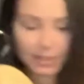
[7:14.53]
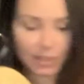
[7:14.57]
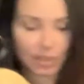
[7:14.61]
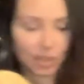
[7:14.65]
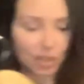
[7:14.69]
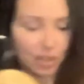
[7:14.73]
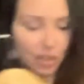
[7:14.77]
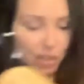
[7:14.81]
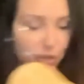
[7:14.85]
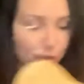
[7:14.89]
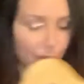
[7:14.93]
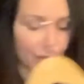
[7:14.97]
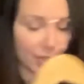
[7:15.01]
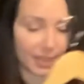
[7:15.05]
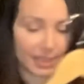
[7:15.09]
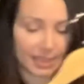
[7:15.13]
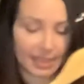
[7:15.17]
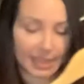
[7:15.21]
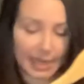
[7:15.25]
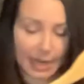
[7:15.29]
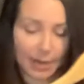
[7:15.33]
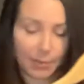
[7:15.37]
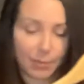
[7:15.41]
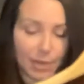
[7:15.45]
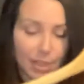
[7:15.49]
to source
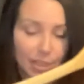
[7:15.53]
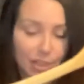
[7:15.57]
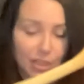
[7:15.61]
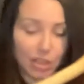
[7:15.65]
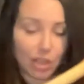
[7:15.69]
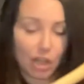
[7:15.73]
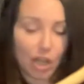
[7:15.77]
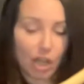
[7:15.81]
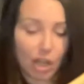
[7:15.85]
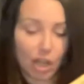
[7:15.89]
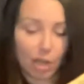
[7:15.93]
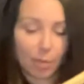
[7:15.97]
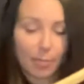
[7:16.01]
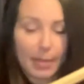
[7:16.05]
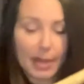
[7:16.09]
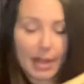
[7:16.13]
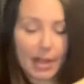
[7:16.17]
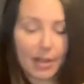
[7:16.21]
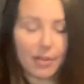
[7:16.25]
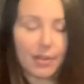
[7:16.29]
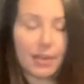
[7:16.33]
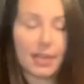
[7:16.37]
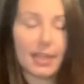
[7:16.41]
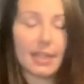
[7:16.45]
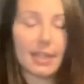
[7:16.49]
that I want to talk
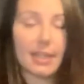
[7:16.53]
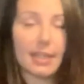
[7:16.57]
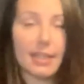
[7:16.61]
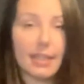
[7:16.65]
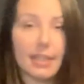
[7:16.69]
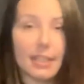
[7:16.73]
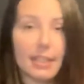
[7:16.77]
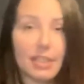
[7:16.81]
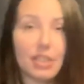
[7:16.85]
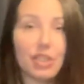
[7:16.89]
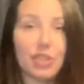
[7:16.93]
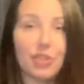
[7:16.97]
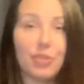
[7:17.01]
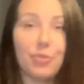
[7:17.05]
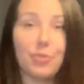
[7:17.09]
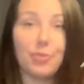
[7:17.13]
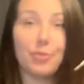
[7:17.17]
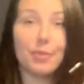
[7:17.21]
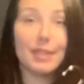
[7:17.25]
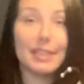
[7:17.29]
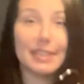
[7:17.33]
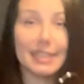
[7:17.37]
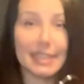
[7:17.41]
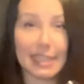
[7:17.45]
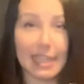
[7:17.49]
about is
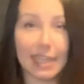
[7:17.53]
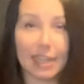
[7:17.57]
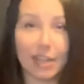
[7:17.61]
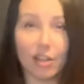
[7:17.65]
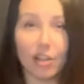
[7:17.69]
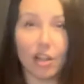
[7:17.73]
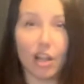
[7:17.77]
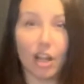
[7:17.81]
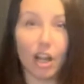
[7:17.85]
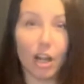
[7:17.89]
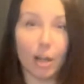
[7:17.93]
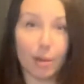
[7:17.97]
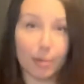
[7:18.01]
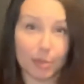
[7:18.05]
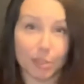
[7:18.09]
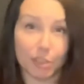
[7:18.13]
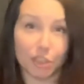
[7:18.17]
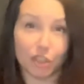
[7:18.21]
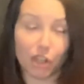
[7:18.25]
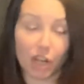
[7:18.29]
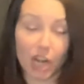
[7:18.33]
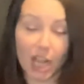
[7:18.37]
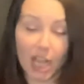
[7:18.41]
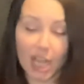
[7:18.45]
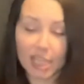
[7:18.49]
retail
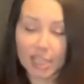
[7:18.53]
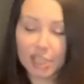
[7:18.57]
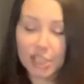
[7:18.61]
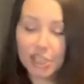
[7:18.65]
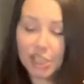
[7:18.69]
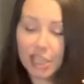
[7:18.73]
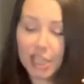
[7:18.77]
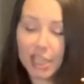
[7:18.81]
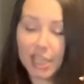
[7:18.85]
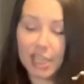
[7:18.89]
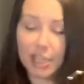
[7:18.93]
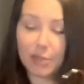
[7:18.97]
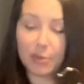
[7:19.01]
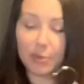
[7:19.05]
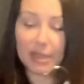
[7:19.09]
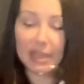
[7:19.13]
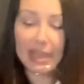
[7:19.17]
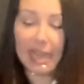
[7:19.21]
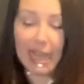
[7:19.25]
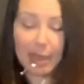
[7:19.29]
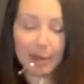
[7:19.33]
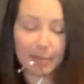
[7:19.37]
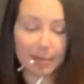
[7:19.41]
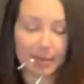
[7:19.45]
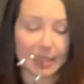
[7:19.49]
arbitrage. And what
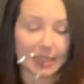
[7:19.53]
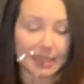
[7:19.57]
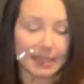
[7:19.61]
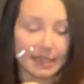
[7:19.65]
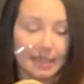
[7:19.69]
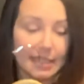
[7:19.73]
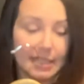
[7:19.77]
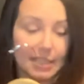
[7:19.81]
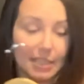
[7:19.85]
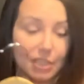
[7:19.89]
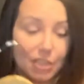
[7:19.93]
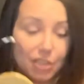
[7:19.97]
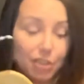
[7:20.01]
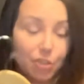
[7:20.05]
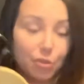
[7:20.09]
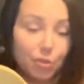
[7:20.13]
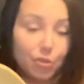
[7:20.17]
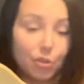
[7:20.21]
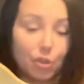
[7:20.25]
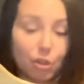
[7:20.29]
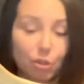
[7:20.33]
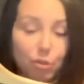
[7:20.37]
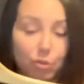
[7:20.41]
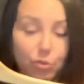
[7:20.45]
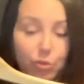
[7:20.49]
that means is you
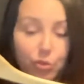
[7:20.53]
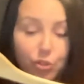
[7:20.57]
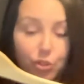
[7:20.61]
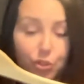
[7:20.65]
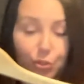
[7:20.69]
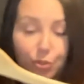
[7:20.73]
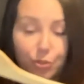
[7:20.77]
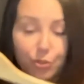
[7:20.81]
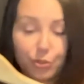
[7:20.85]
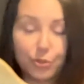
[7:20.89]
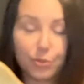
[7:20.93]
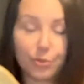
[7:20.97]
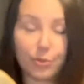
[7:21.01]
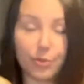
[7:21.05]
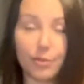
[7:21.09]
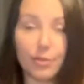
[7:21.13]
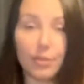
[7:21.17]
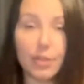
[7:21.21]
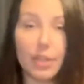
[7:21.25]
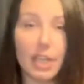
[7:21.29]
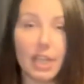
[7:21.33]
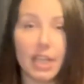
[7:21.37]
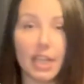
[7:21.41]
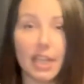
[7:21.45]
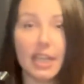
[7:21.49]
go to
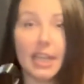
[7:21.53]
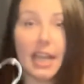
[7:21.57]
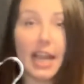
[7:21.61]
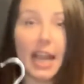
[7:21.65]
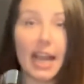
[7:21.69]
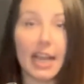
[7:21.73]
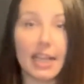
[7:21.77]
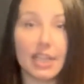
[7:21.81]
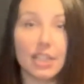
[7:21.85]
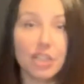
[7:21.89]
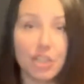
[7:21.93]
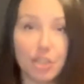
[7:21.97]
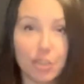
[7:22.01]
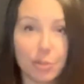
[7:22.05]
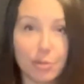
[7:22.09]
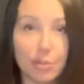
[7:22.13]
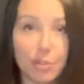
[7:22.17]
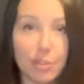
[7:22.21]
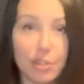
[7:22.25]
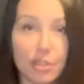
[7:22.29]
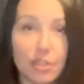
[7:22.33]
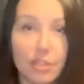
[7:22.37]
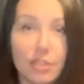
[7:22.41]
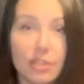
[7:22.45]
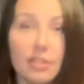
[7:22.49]
an
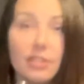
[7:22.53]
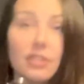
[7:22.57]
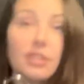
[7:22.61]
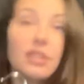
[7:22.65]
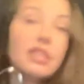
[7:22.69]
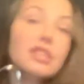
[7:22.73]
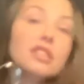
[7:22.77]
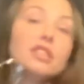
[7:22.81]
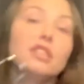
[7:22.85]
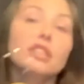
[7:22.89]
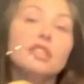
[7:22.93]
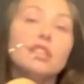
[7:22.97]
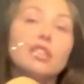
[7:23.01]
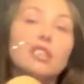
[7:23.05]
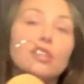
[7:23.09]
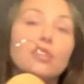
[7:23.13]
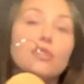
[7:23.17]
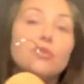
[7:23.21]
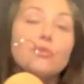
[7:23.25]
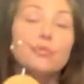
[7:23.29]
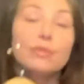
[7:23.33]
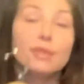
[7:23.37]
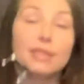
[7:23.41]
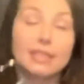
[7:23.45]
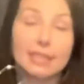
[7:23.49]
actual
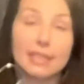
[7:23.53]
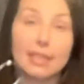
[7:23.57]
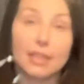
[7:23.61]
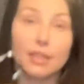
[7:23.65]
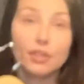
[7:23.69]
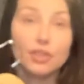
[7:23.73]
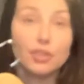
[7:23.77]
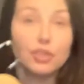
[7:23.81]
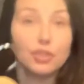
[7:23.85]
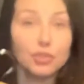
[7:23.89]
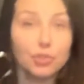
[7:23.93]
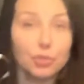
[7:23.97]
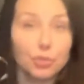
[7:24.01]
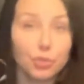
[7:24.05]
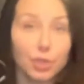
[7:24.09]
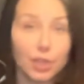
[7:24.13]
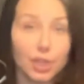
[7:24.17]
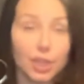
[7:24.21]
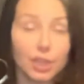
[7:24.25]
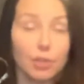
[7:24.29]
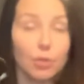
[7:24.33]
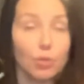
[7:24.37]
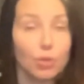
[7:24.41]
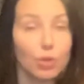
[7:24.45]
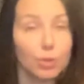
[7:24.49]
retail
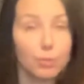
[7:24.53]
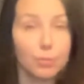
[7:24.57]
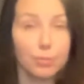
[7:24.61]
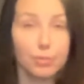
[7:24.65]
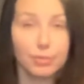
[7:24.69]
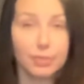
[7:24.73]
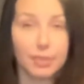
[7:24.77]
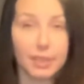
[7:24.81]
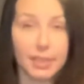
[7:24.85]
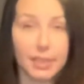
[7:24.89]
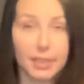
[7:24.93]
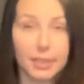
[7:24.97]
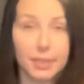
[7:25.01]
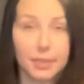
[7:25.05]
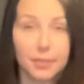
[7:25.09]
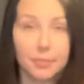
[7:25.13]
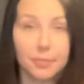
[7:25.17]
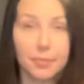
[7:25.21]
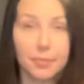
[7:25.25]
store or boutique